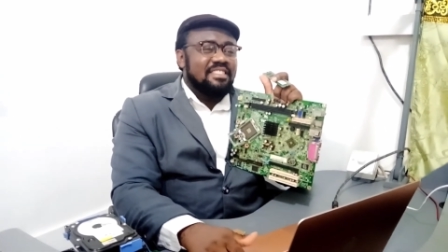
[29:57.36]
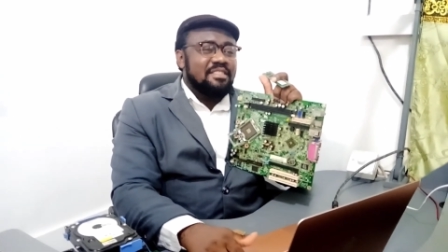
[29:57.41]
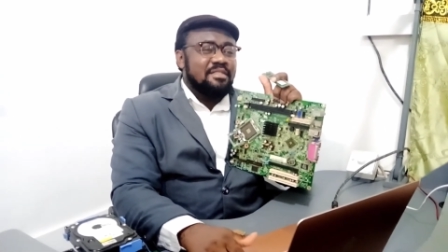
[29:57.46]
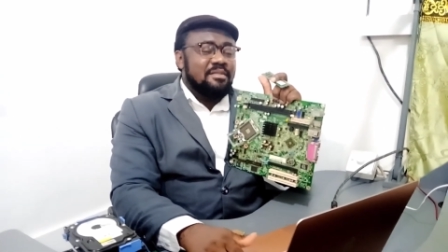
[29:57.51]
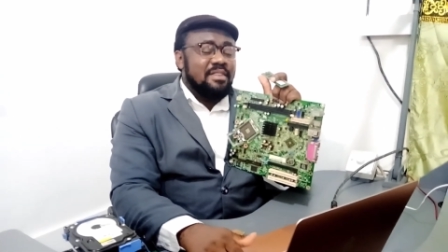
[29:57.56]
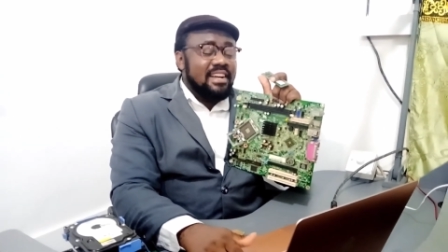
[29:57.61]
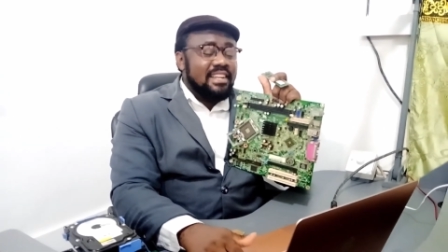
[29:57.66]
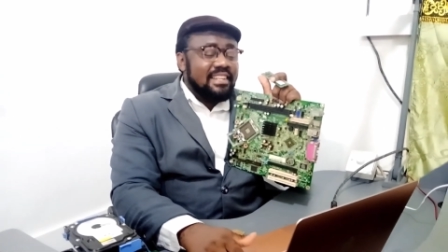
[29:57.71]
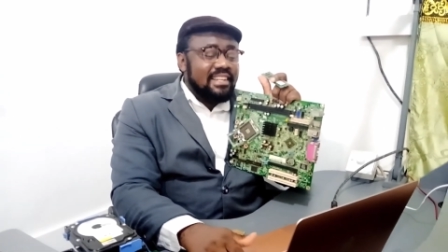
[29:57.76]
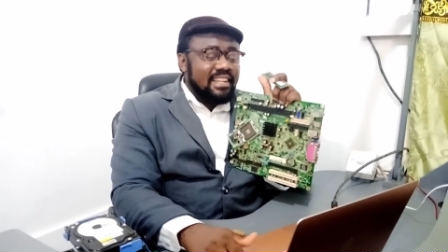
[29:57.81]

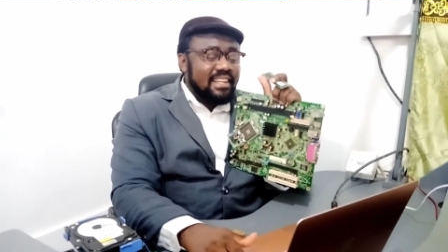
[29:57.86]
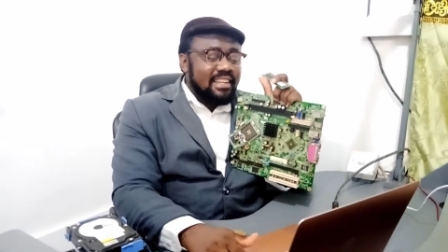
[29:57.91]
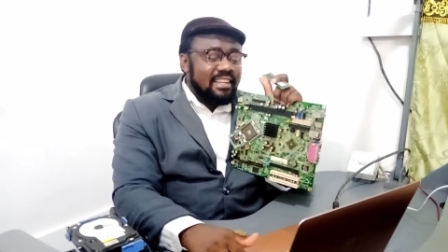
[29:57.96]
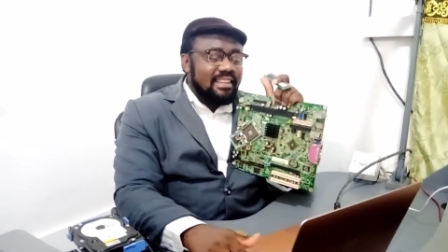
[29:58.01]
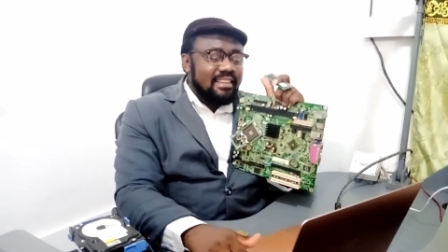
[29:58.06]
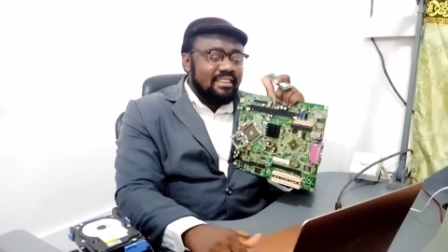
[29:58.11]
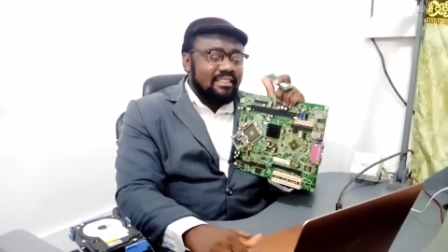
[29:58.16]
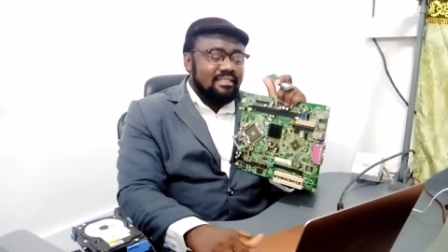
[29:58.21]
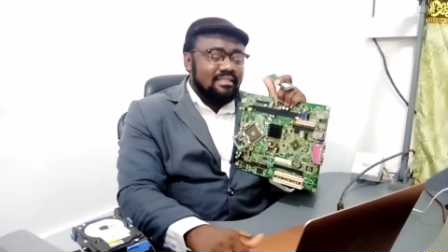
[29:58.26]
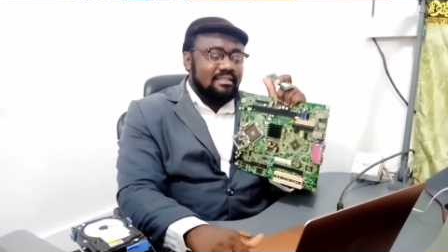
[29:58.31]
One
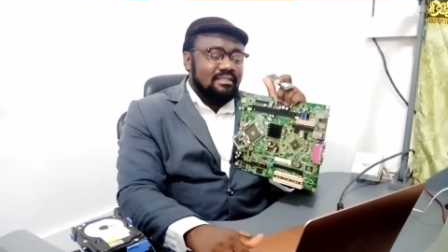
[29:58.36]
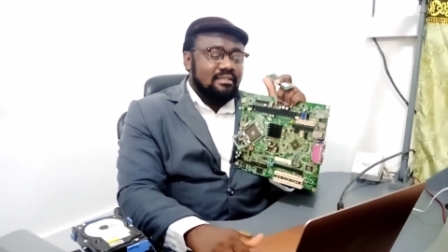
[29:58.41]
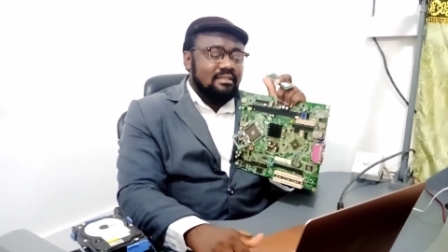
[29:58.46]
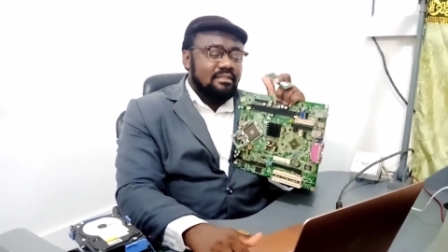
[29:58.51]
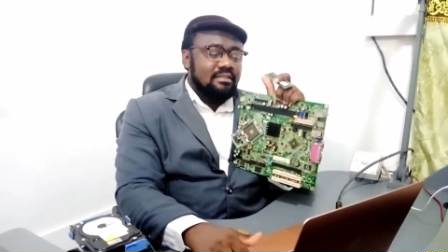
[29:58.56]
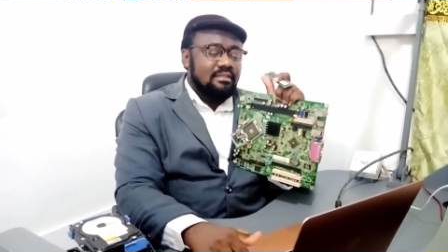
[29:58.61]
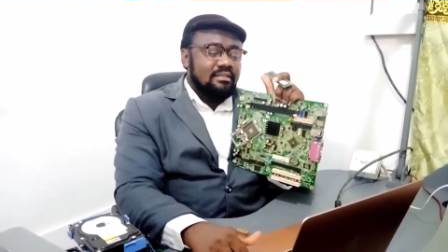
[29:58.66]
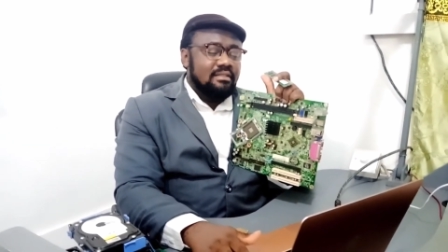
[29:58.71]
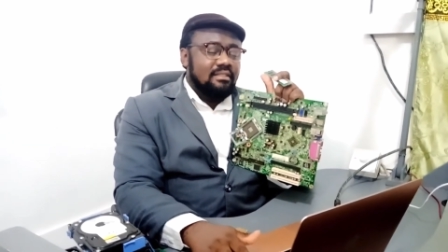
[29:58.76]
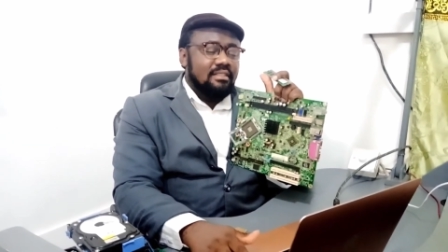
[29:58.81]
day,
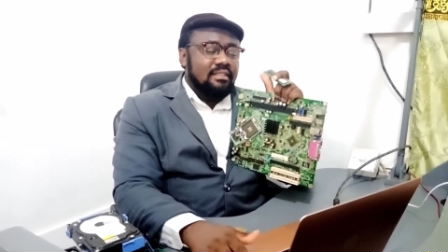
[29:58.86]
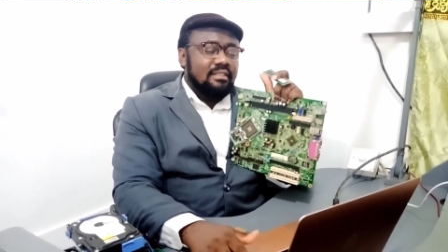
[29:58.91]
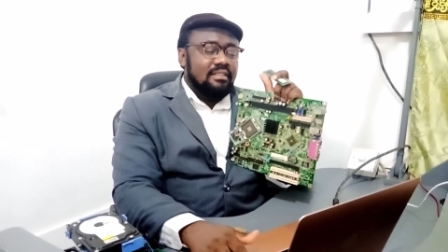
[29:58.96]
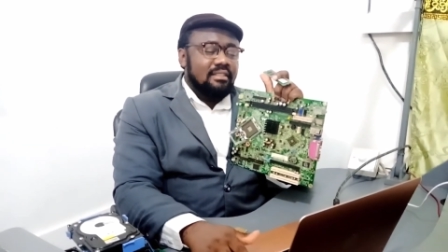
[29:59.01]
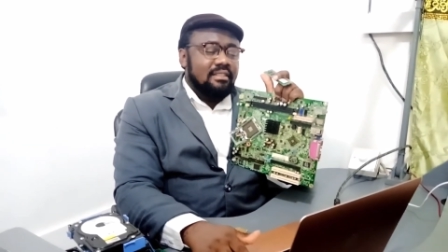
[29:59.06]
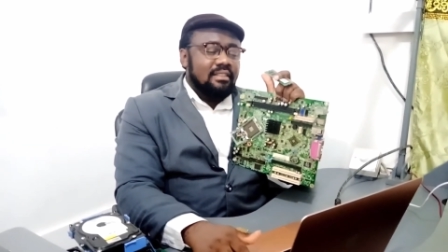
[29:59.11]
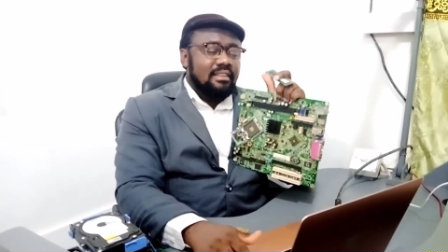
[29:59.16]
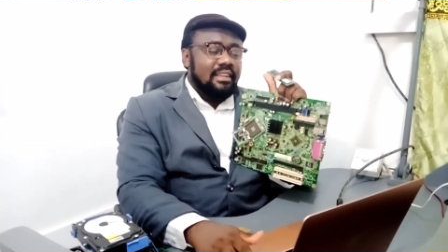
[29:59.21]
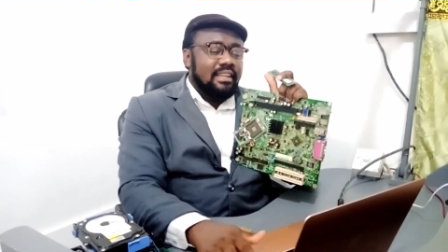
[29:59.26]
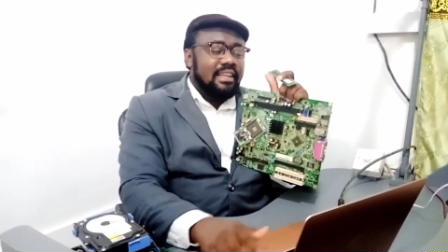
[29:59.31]

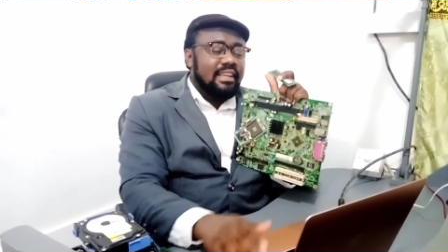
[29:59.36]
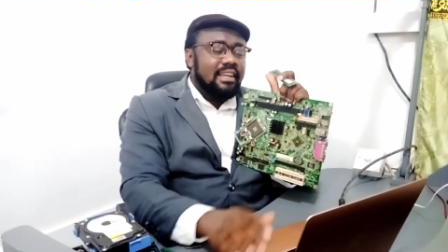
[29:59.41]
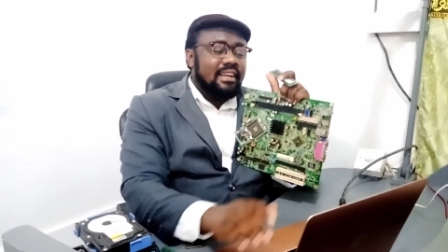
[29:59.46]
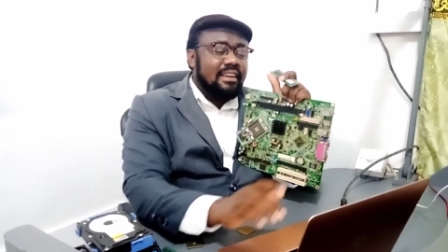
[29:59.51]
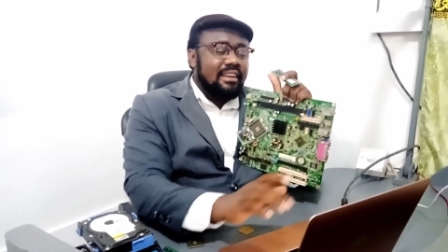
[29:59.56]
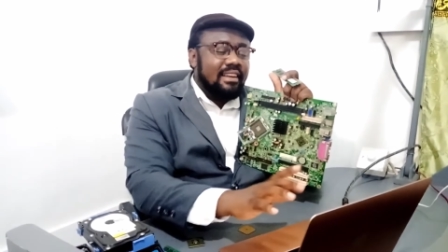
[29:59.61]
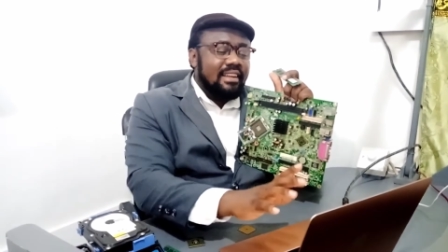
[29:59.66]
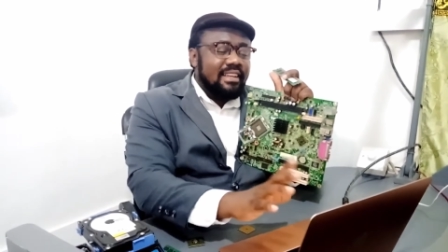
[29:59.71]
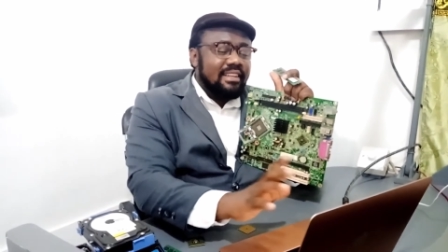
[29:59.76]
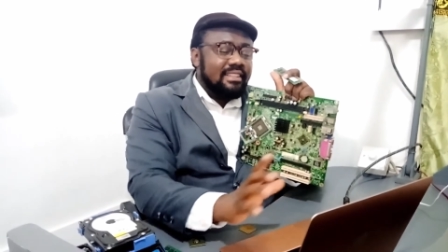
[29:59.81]
he
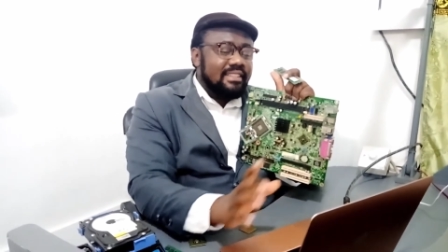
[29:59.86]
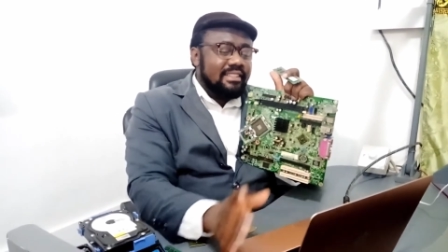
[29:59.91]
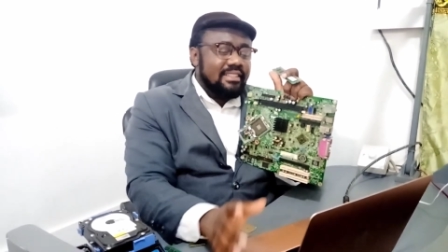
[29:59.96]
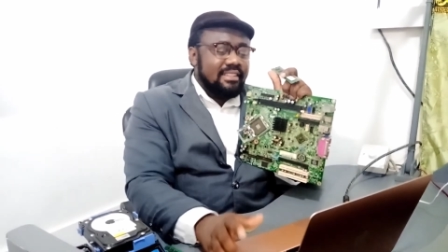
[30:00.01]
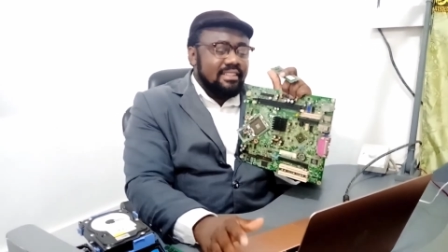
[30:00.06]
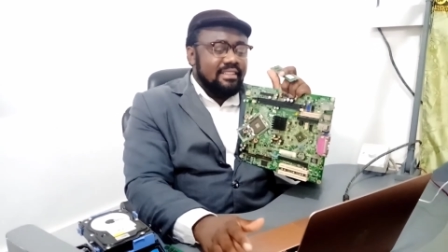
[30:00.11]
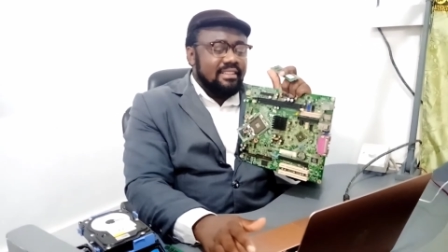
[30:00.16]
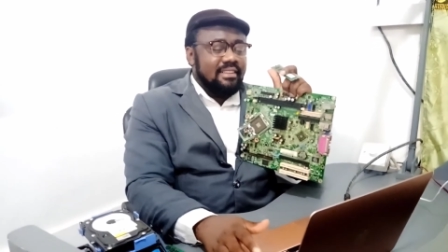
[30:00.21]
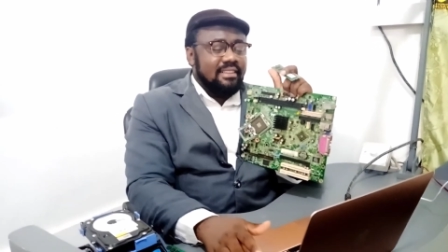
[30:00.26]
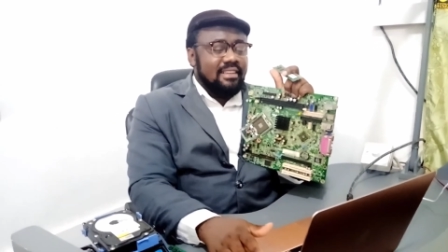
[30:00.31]
clicked
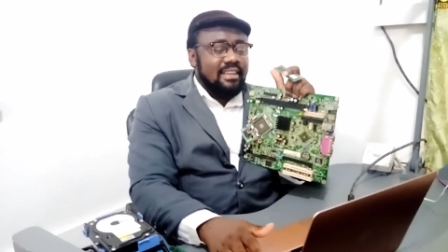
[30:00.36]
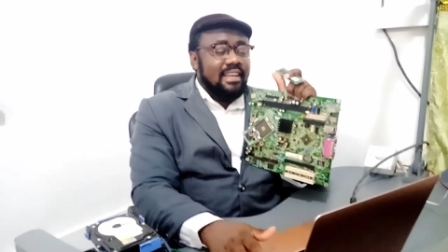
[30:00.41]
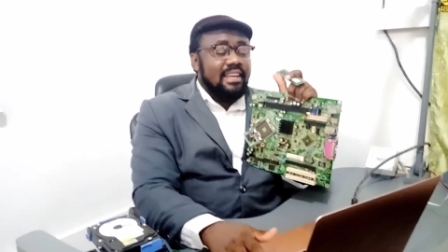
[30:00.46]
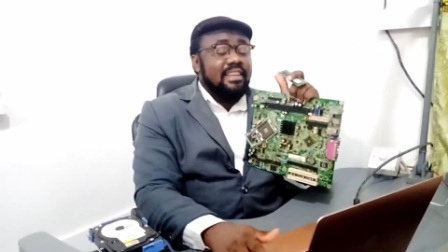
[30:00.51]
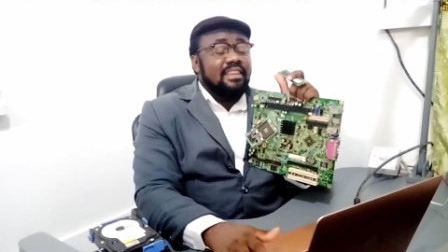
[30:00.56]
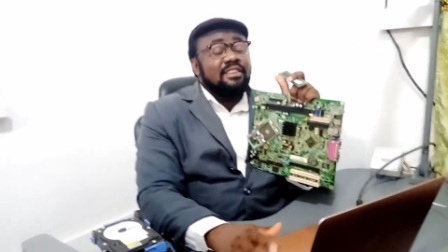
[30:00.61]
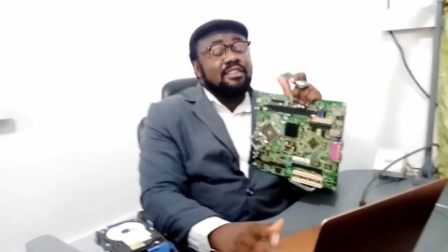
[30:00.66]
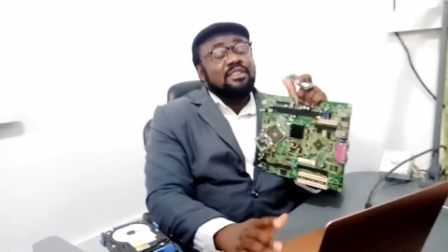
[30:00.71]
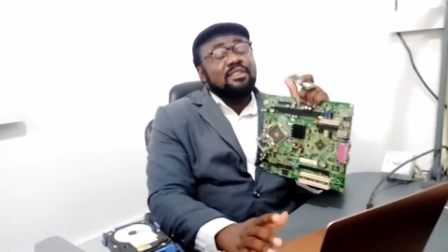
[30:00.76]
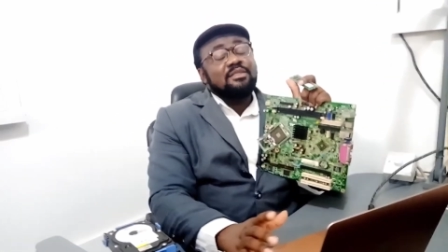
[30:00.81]

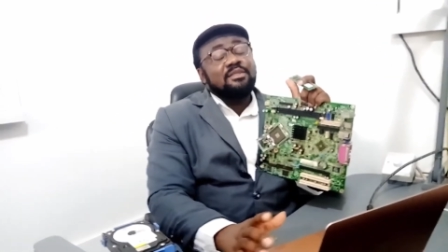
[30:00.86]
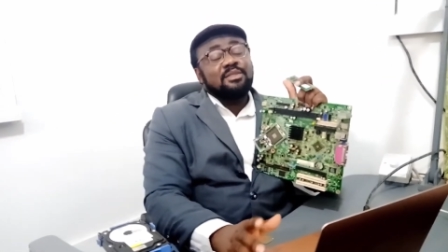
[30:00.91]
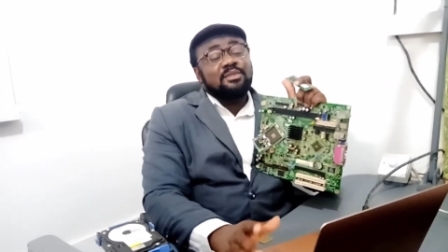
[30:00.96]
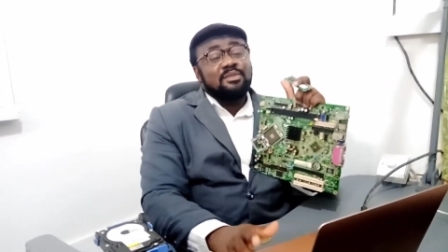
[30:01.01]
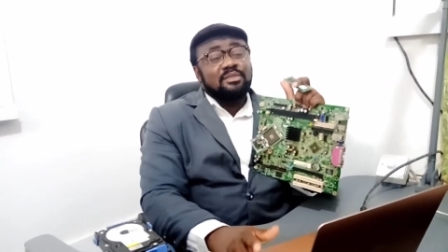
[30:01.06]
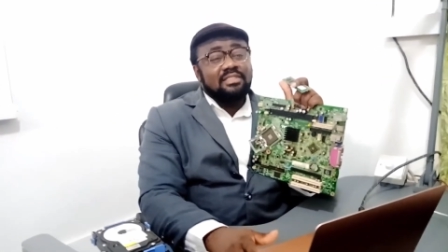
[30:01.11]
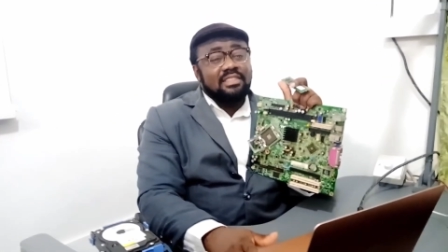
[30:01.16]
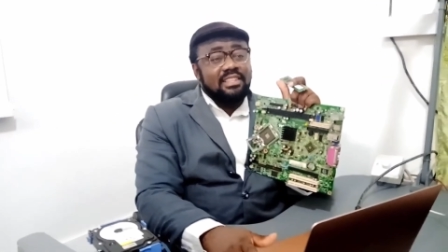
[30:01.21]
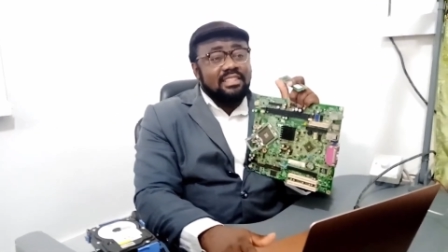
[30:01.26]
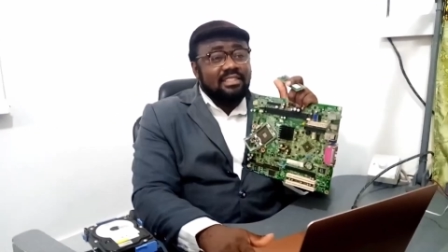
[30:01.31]
and he knew it
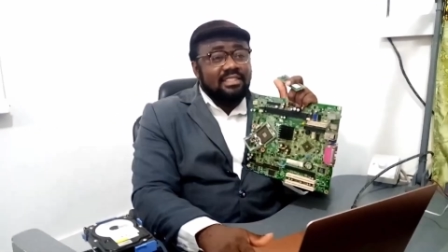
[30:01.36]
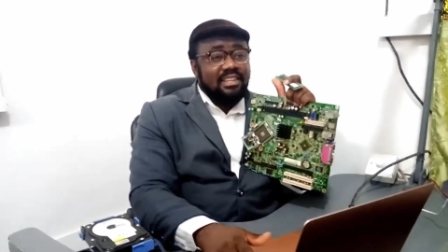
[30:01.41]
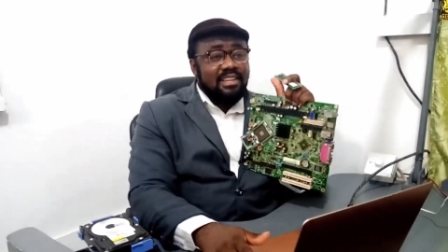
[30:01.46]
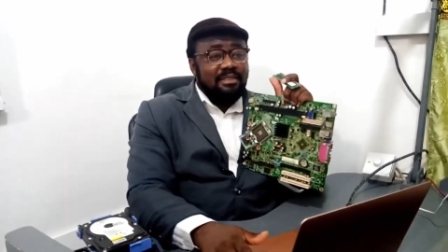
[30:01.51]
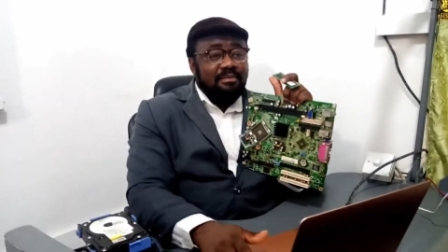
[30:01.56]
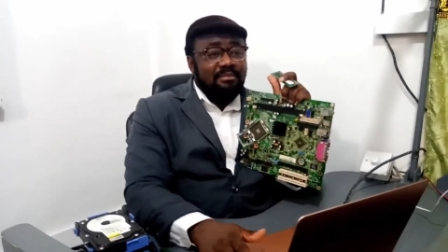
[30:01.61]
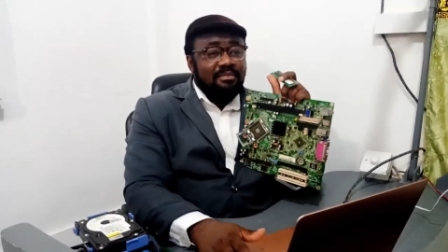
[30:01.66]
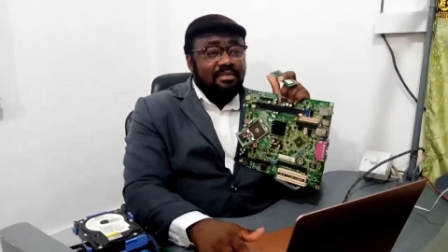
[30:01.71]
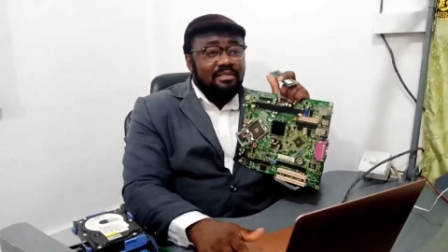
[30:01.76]
would take time.